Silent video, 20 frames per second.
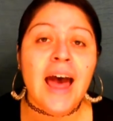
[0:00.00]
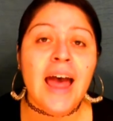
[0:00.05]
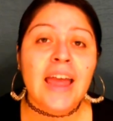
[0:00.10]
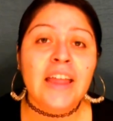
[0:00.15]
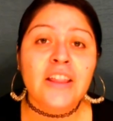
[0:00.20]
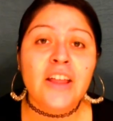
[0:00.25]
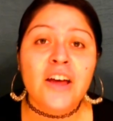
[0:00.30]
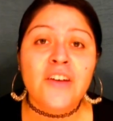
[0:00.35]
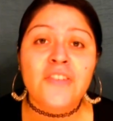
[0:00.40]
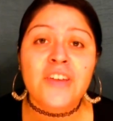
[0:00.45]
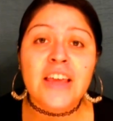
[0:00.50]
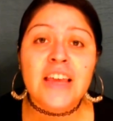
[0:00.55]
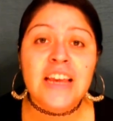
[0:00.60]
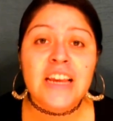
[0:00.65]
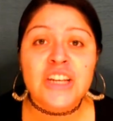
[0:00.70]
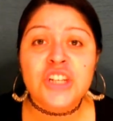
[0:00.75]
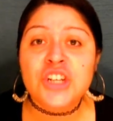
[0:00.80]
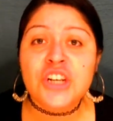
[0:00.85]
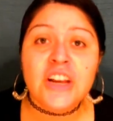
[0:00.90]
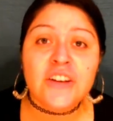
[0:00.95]
I love
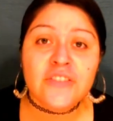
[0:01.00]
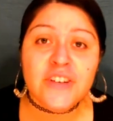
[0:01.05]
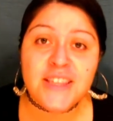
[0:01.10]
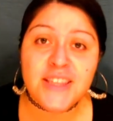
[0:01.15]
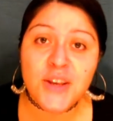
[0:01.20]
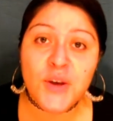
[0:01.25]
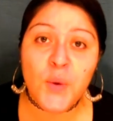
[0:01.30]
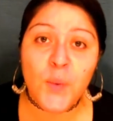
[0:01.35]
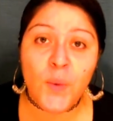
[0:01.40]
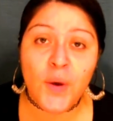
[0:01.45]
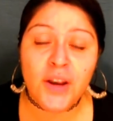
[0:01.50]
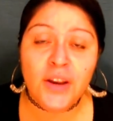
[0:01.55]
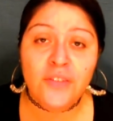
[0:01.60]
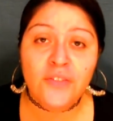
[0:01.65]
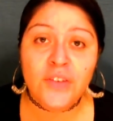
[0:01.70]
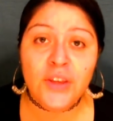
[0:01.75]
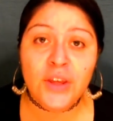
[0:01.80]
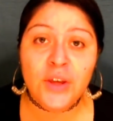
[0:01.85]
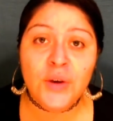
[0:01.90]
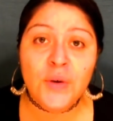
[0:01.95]
each and every single one
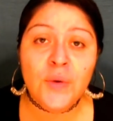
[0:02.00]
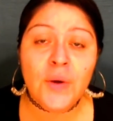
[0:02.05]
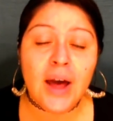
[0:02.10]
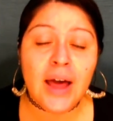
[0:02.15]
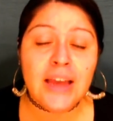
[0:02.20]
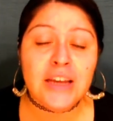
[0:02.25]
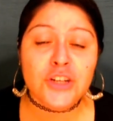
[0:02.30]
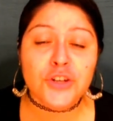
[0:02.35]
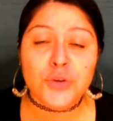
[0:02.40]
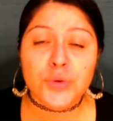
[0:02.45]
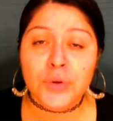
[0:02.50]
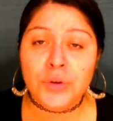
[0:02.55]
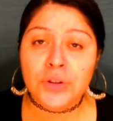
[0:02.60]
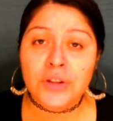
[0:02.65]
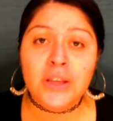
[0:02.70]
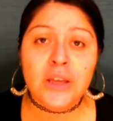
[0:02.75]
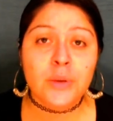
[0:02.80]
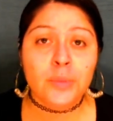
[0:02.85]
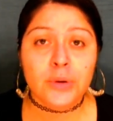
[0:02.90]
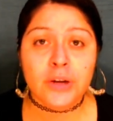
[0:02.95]
of you. I
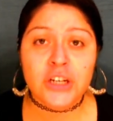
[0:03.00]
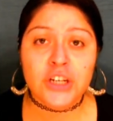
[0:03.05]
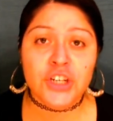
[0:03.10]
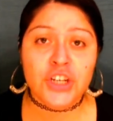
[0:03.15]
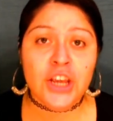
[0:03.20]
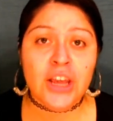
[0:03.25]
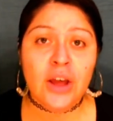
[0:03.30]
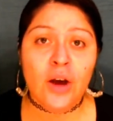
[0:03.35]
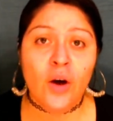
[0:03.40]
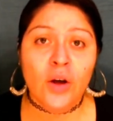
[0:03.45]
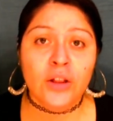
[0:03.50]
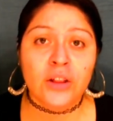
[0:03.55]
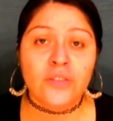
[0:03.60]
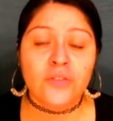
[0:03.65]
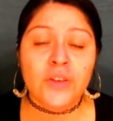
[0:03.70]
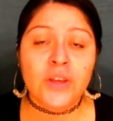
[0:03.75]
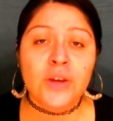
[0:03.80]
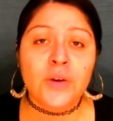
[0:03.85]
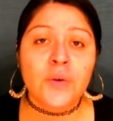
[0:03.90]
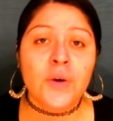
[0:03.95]
truly appreciate all
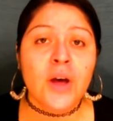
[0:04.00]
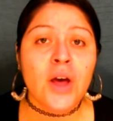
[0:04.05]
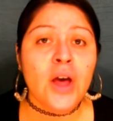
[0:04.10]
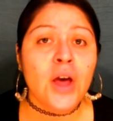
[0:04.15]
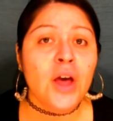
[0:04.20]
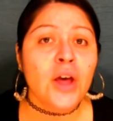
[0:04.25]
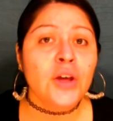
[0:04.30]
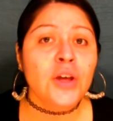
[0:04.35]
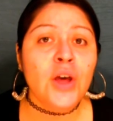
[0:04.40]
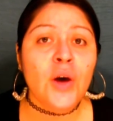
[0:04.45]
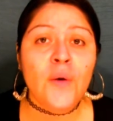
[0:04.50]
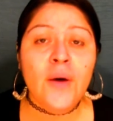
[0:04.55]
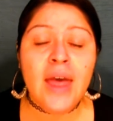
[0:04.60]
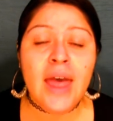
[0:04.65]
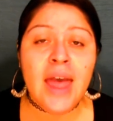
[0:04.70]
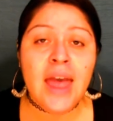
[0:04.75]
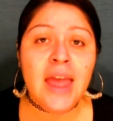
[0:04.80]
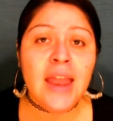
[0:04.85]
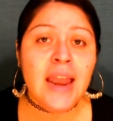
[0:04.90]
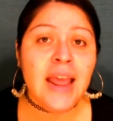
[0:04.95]
of you. Go
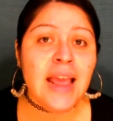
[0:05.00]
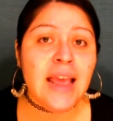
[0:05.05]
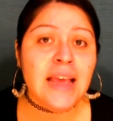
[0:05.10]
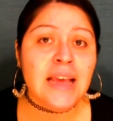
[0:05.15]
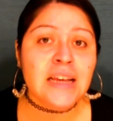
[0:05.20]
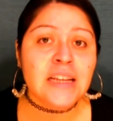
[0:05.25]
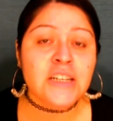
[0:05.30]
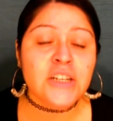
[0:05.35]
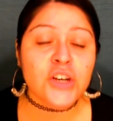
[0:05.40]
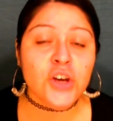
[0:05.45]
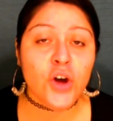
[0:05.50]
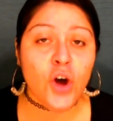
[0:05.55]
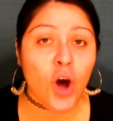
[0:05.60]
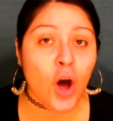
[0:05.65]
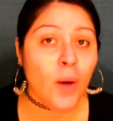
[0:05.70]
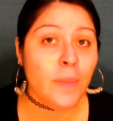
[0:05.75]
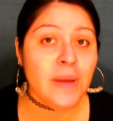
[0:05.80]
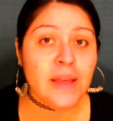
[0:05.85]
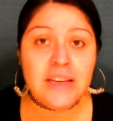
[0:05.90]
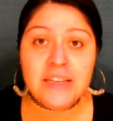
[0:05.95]
ahead and
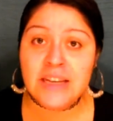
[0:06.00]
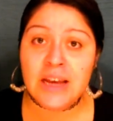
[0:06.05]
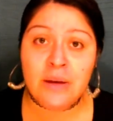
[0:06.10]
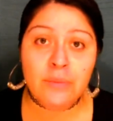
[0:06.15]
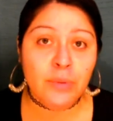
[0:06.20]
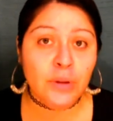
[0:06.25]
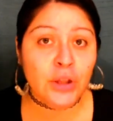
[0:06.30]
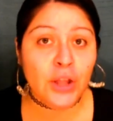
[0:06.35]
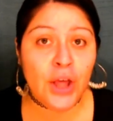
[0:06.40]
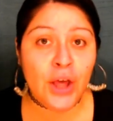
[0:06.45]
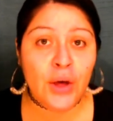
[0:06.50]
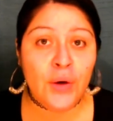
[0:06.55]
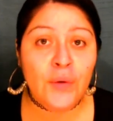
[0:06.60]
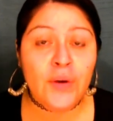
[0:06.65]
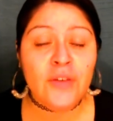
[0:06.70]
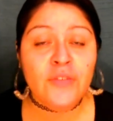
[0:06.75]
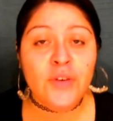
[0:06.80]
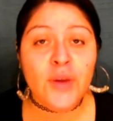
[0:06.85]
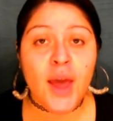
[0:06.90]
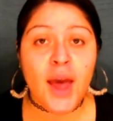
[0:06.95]
comment down
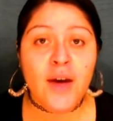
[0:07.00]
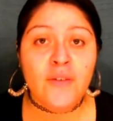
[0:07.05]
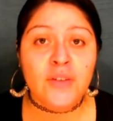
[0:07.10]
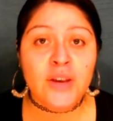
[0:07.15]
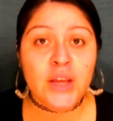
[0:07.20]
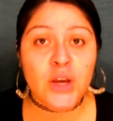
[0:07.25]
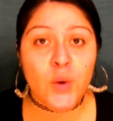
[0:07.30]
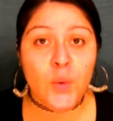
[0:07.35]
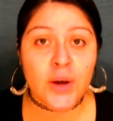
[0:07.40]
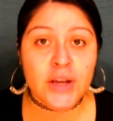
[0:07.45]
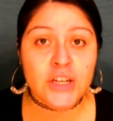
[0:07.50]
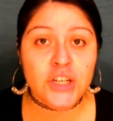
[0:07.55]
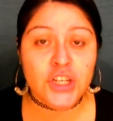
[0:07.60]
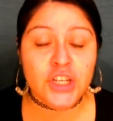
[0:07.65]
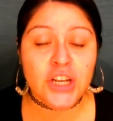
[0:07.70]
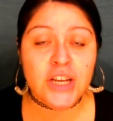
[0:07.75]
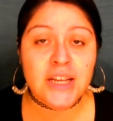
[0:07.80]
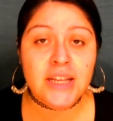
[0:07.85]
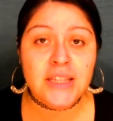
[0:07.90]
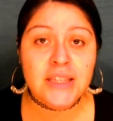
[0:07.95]
below if you have any
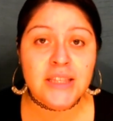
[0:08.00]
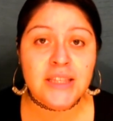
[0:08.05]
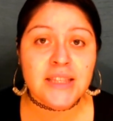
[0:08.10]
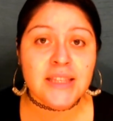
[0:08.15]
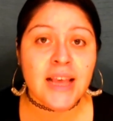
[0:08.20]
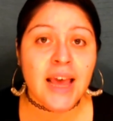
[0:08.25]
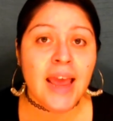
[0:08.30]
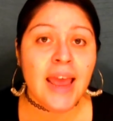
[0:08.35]
questions.